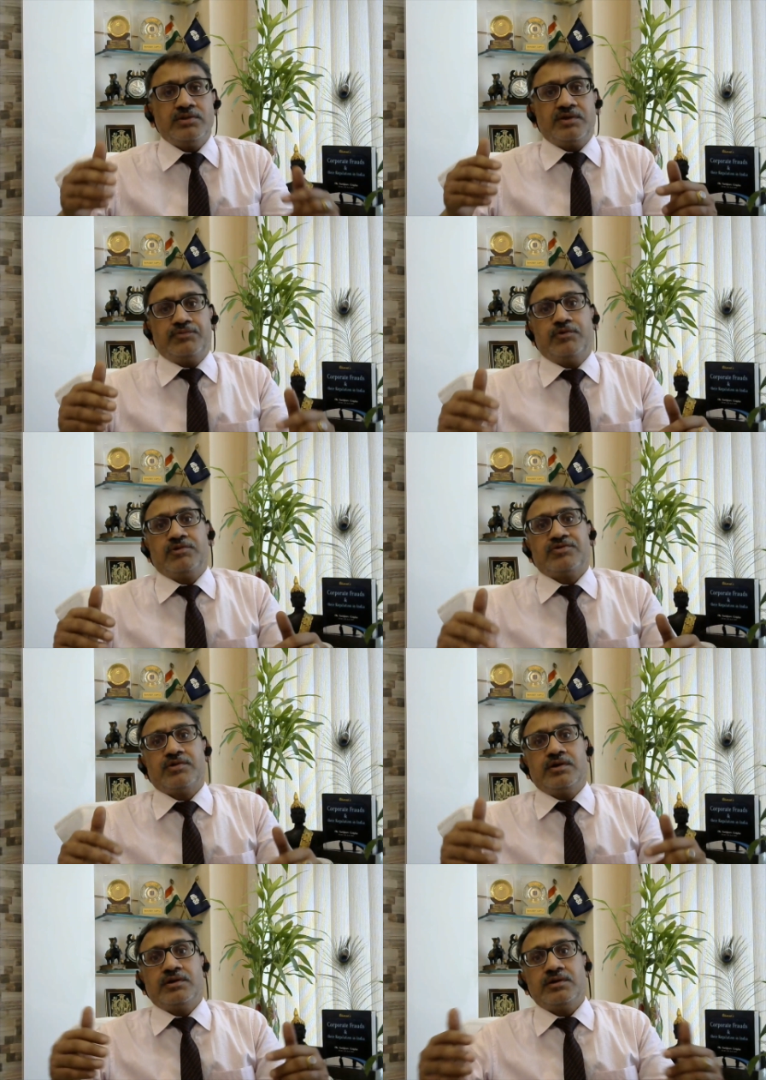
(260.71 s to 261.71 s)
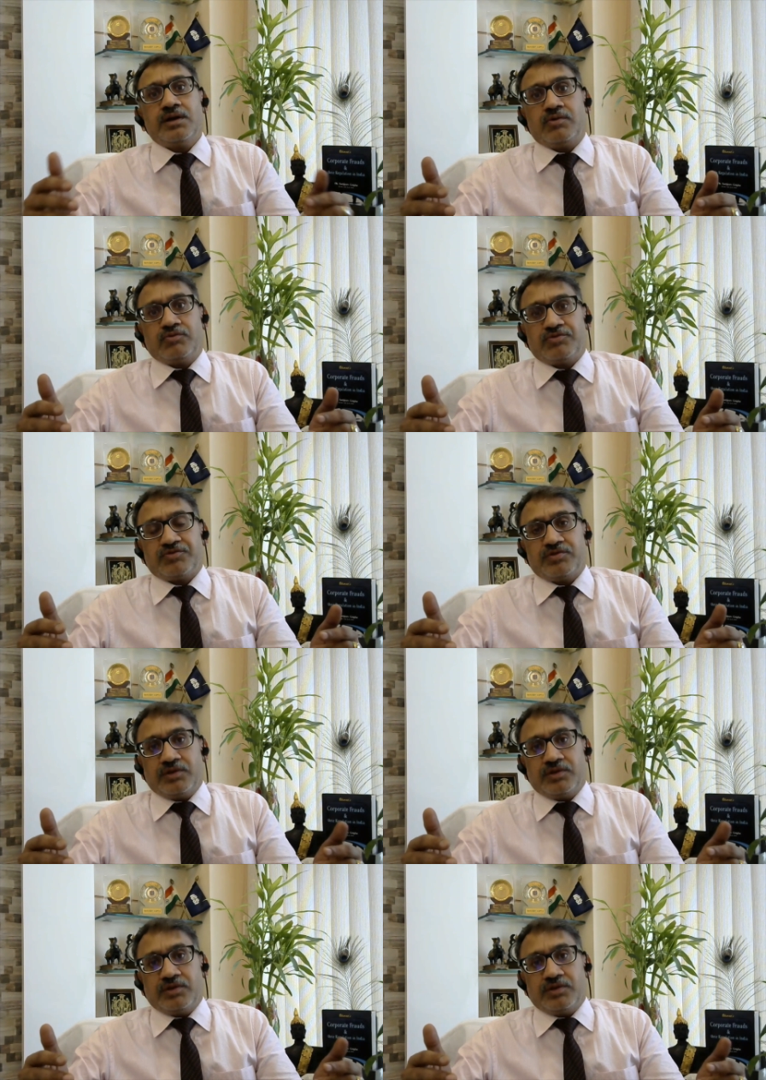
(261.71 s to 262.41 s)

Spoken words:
the false grounds.